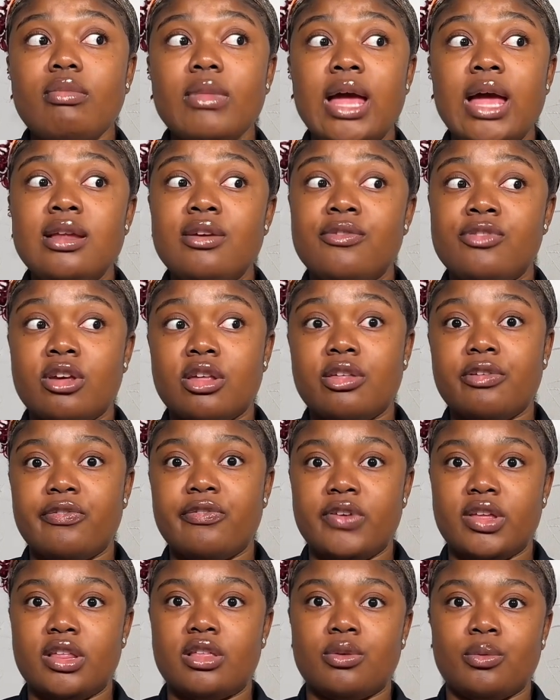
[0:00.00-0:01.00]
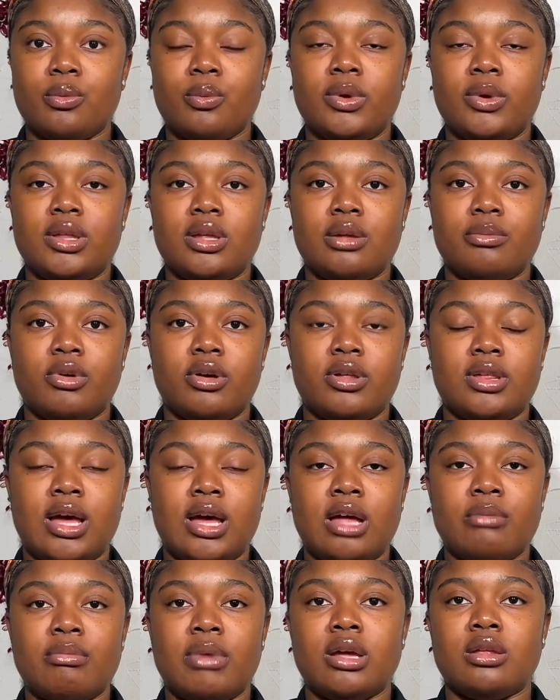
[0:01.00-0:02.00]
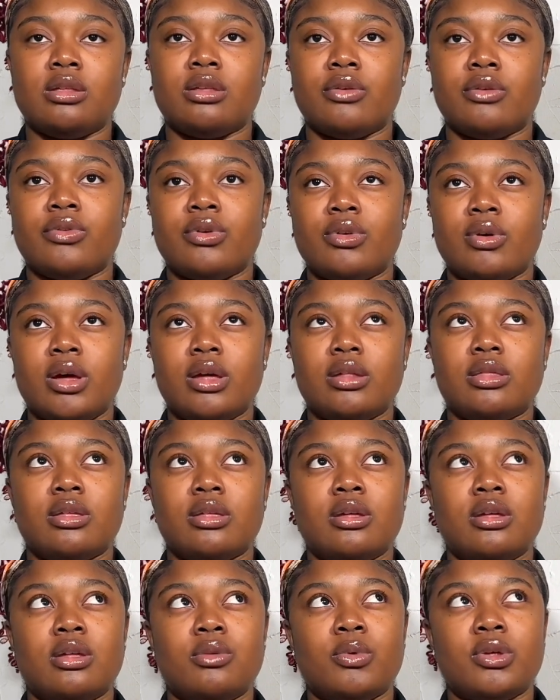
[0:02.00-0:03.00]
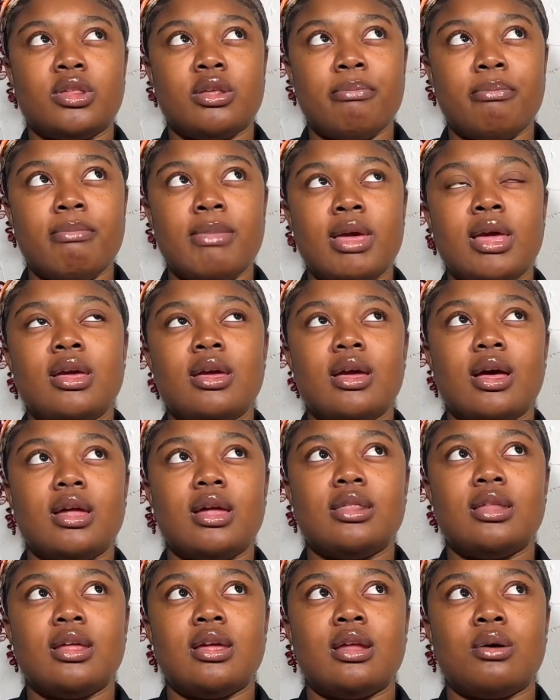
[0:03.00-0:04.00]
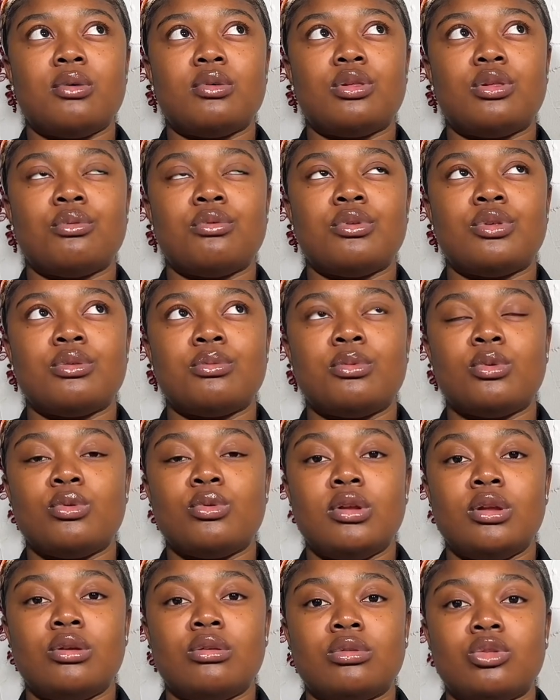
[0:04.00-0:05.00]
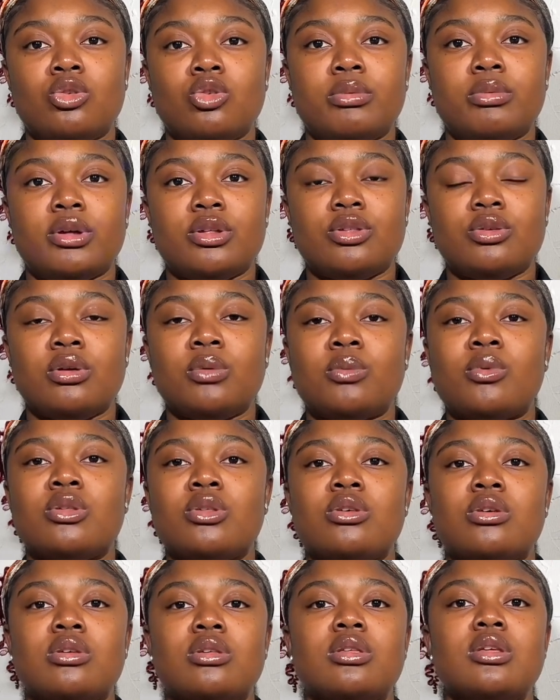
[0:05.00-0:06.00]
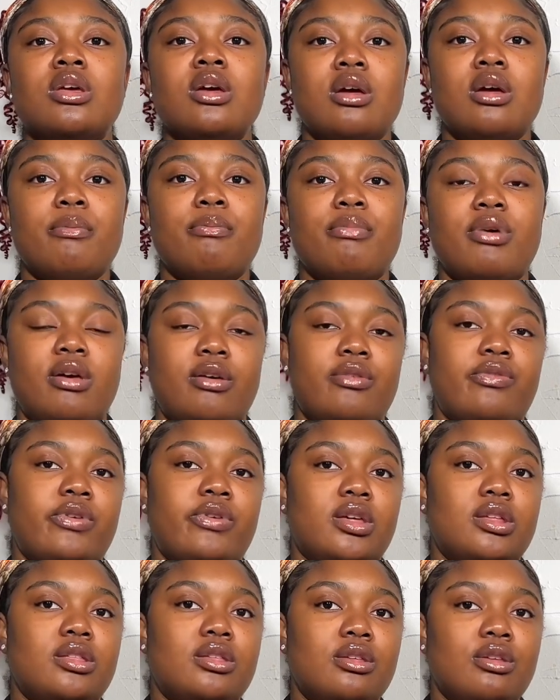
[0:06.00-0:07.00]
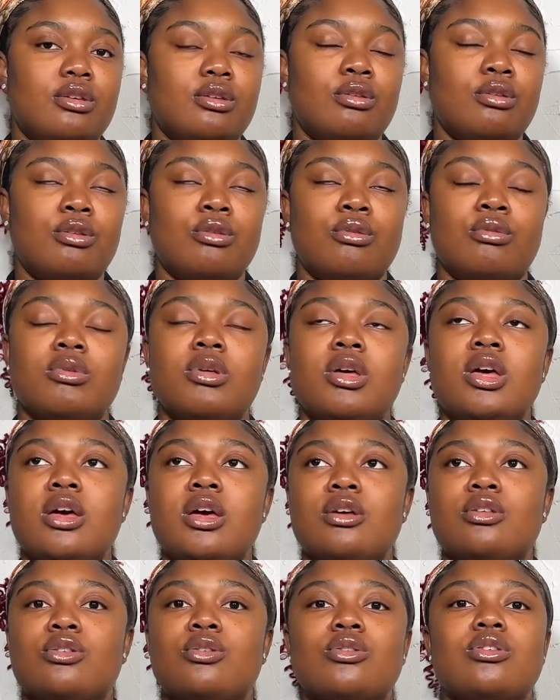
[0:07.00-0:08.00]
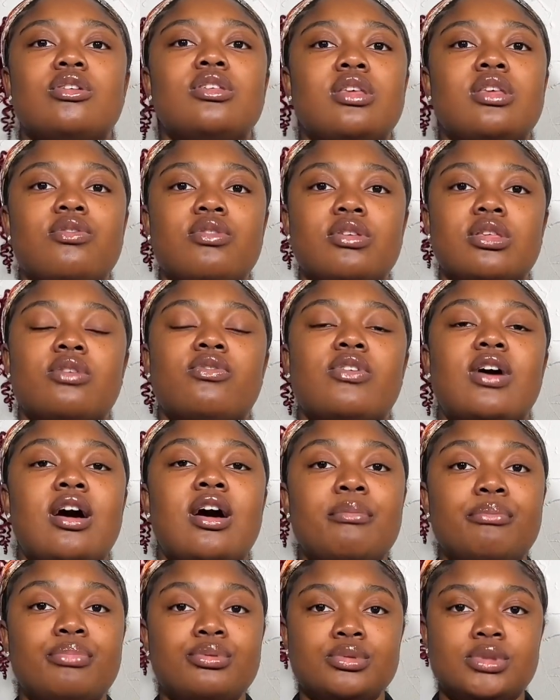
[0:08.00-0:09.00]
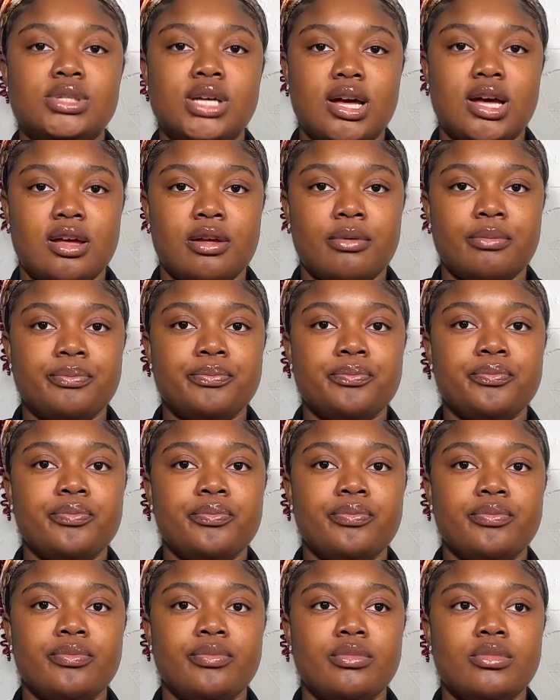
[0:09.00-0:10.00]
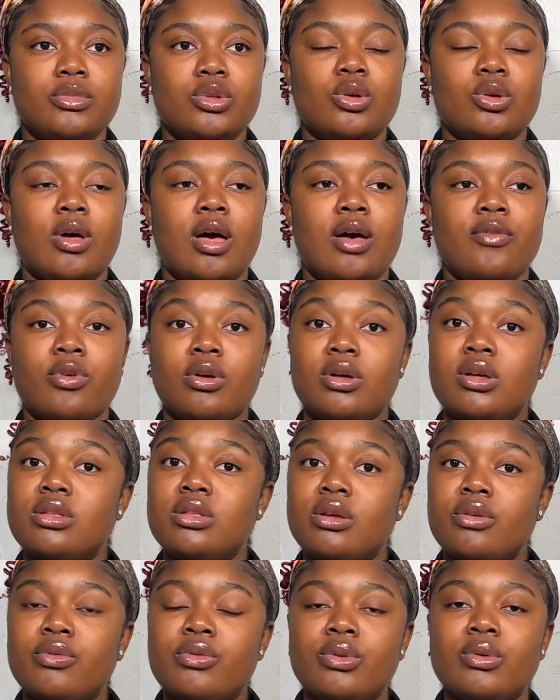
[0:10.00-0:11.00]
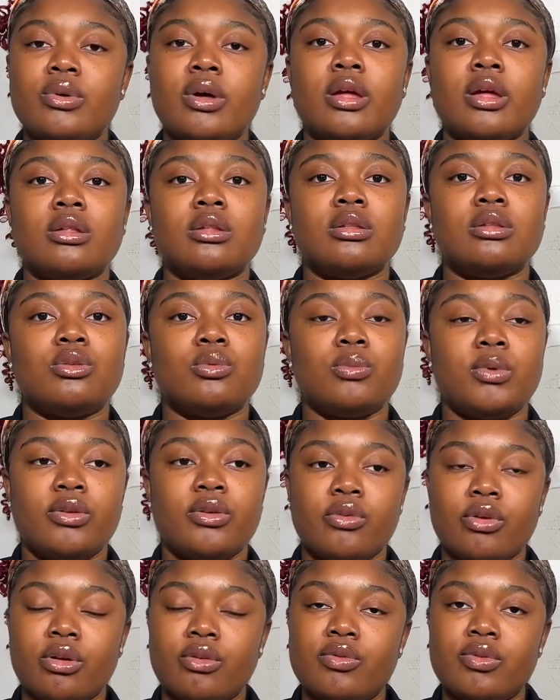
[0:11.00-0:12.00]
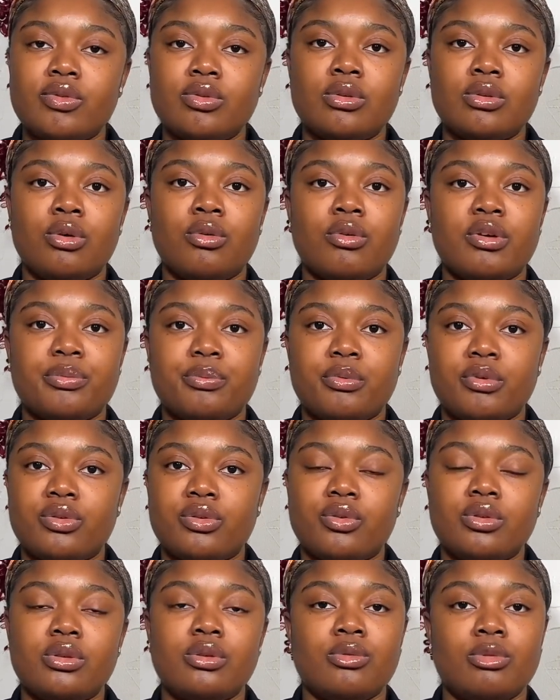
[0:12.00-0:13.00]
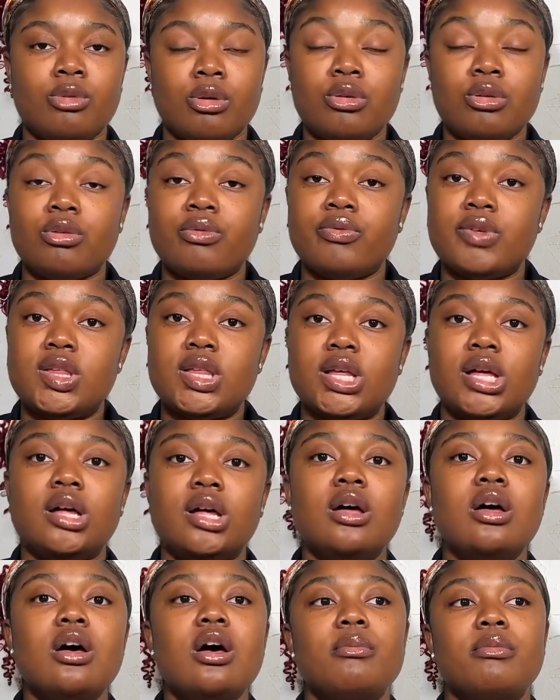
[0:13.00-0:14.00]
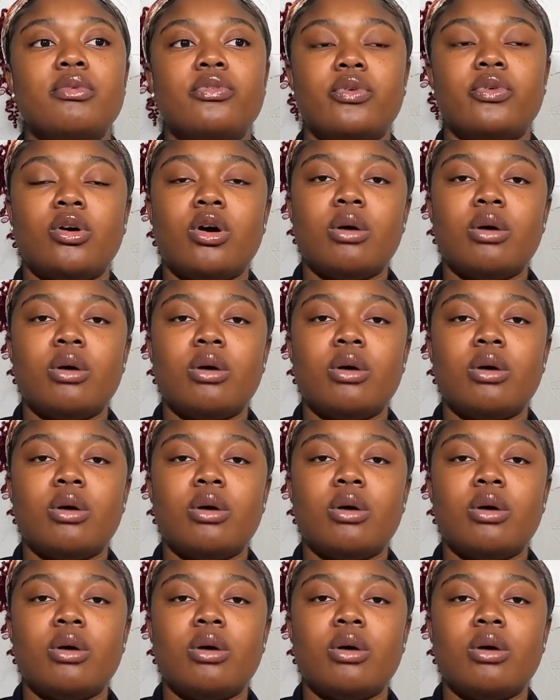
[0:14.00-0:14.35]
and it just fit within, because I had my interview, I think it was in May, and then I was to resume school in October. So it was just perfect, you know. So just give yourself ample time to have your interview and to wait for your response on your visa before